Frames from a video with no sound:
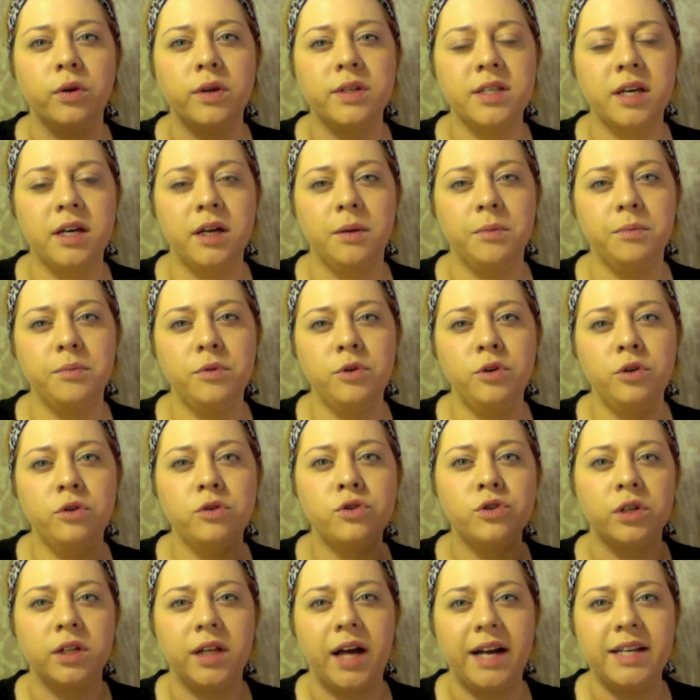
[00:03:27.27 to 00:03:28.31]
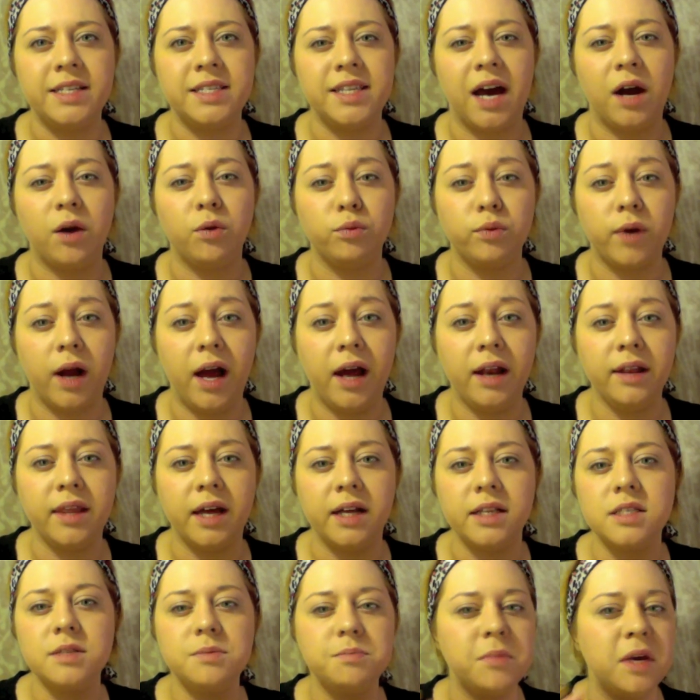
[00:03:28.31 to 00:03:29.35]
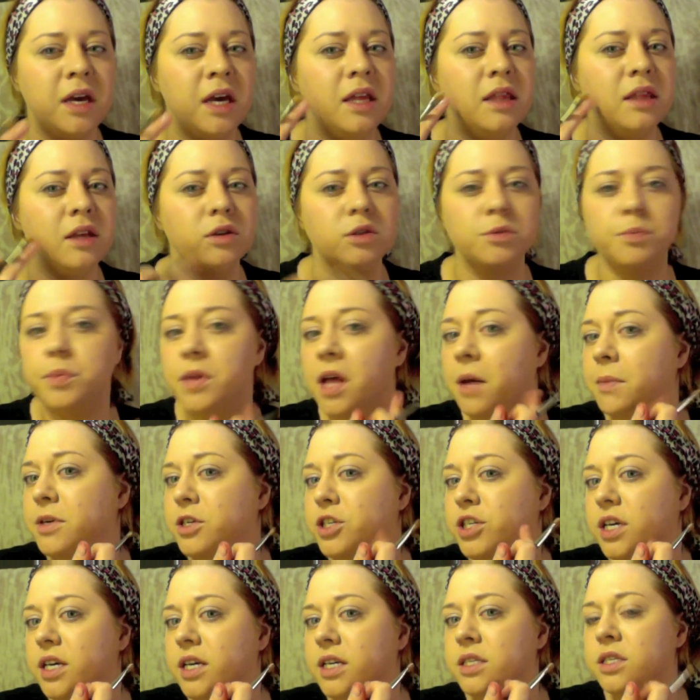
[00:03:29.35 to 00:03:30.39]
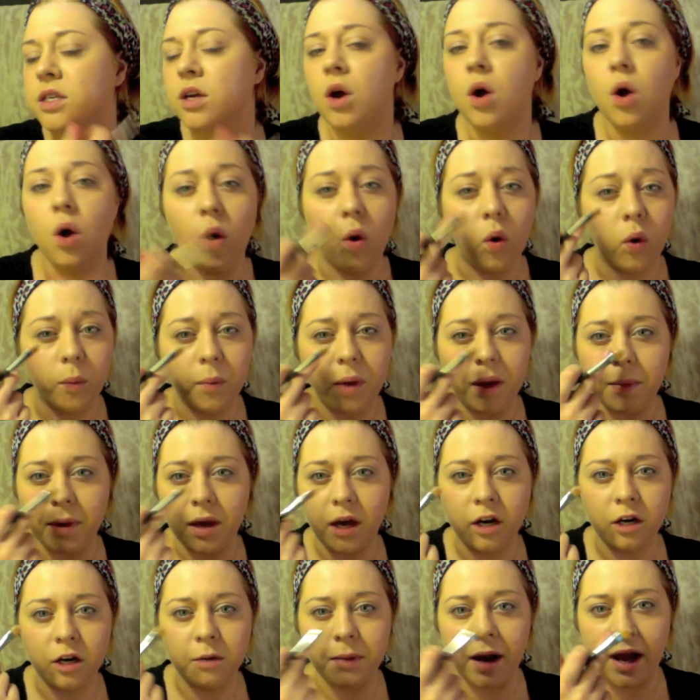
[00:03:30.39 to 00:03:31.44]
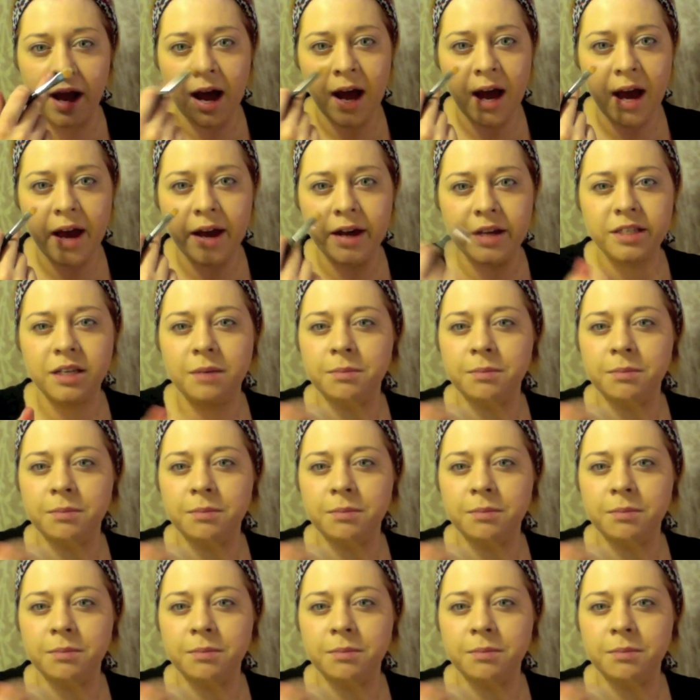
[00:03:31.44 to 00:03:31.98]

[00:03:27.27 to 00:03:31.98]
It's going to neutralize that red that's in those blemishes or maybe under my eyes.